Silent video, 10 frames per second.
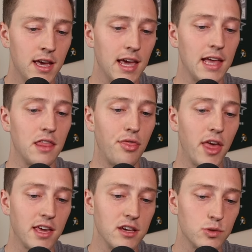And the
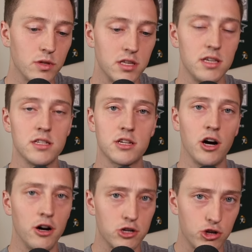thing is, with these
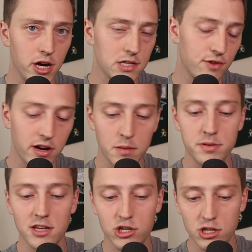contracts for any
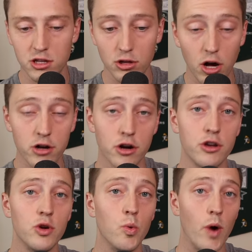position, the longer
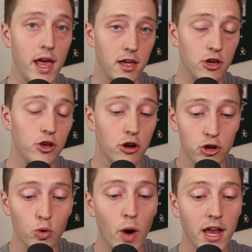you wait,
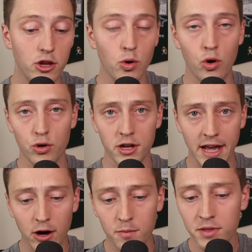you wait and you hold it
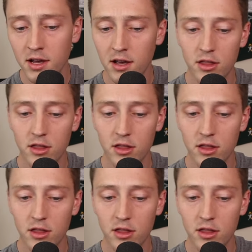out,